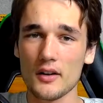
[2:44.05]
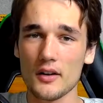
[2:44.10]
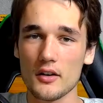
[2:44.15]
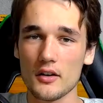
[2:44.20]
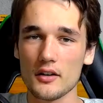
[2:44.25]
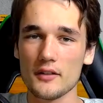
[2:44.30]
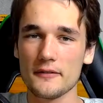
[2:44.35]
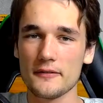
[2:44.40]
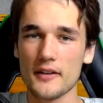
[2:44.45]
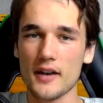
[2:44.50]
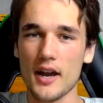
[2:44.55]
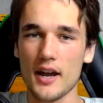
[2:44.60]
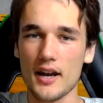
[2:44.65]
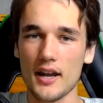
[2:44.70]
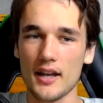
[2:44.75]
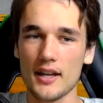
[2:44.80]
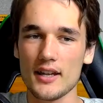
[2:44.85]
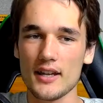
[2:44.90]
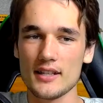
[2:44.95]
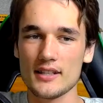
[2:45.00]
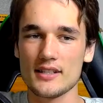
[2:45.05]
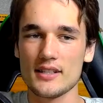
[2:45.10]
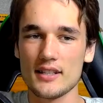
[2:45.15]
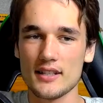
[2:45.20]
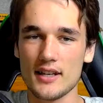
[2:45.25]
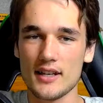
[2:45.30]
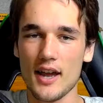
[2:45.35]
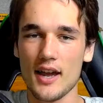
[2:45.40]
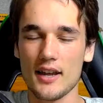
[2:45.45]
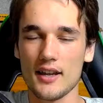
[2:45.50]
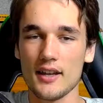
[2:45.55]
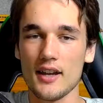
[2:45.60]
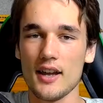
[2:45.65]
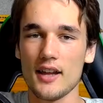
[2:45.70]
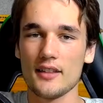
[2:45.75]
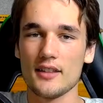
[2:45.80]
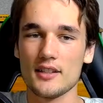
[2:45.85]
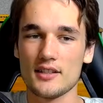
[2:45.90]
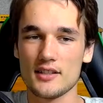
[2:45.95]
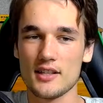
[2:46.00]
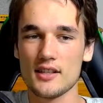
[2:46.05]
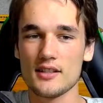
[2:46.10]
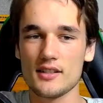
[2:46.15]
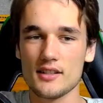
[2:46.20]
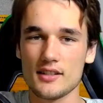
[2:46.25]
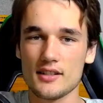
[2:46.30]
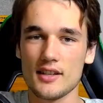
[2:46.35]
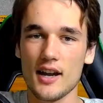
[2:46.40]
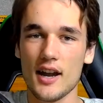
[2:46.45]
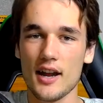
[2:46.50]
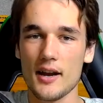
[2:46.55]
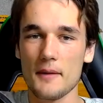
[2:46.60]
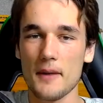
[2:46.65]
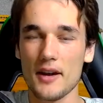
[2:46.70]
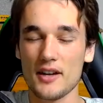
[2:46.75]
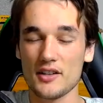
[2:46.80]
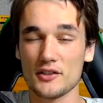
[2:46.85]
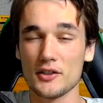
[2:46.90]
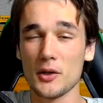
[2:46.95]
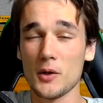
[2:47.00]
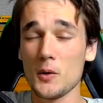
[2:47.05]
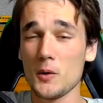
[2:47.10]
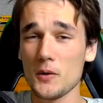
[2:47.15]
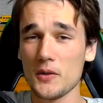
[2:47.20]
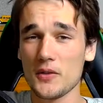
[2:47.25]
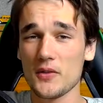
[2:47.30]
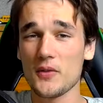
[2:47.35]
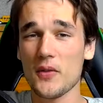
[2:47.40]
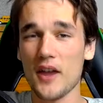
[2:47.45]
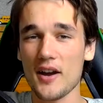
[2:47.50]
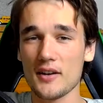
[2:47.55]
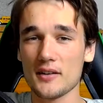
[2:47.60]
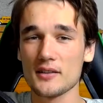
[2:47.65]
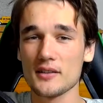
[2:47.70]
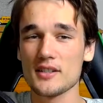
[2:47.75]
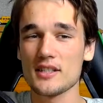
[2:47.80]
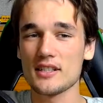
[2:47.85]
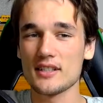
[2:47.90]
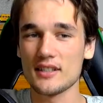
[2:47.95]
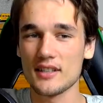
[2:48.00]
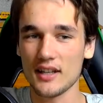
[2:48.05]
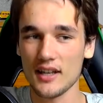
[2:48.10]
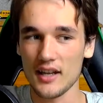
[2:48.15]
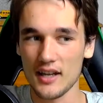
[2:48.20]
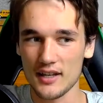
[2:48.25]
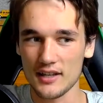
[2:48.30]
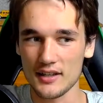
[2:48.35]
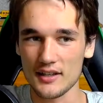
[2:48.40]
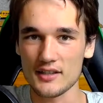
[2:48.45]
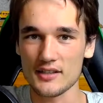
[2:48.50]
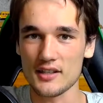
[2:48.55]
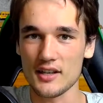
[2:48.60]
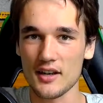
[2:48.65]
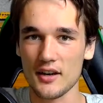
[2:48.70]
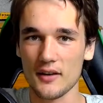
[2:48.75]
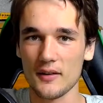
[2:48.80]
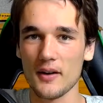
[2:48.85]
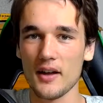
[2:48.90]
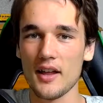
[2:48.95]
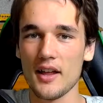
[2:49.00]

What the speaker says: Good Friday is the day that Jesus died about 2,000 years ago.